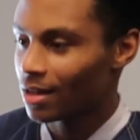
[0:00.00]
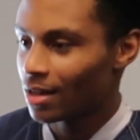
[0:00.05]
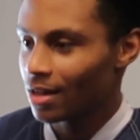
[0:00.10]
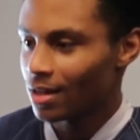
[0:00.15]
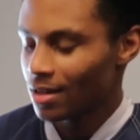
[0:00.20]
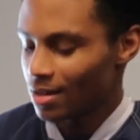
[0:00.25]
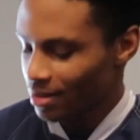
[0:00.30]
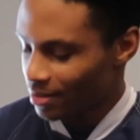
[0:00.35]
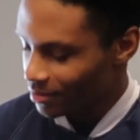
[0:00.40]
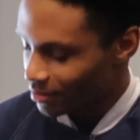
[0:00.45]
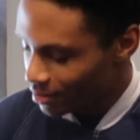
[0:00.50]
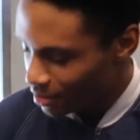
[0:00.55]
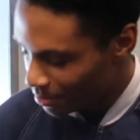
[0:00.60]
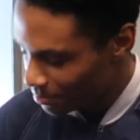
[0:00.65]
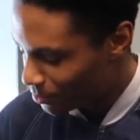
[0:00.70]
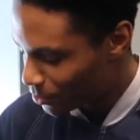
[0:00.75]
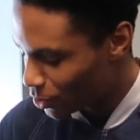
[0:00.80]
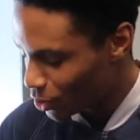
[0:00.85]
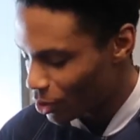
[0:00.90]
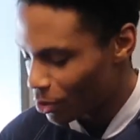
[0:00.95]
your name.
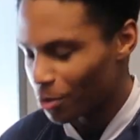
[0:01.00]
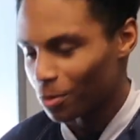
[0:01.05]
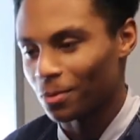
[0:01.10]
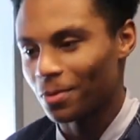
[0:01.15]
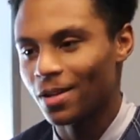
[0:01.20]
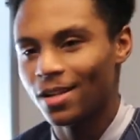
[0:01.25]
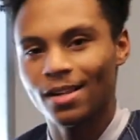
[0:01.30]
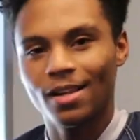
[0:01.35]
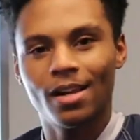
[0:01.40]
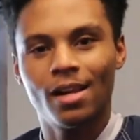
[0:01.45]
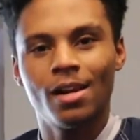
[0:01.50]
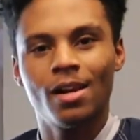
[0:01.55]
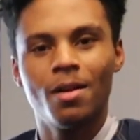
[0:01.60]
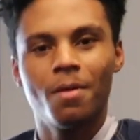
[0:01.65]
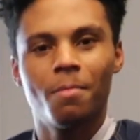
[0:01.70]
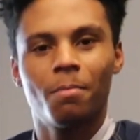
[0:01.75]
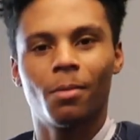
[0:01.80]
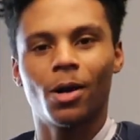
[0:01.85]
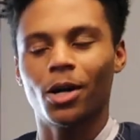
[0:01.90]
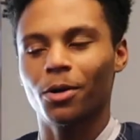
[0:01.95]
Yep. So look at that.
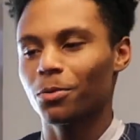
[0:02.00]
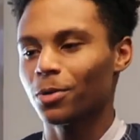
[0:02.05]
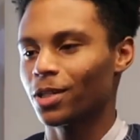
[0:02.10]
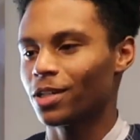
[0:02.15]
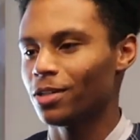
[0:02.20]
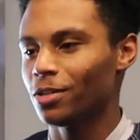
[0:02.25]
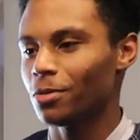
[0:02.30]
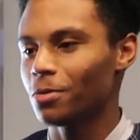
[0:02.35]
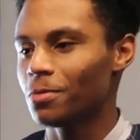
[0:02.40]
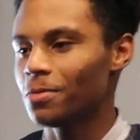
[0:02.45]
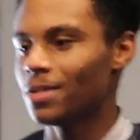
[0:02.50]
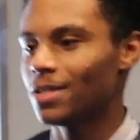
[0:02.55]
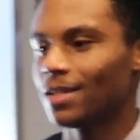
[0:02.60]
Mark LeCue,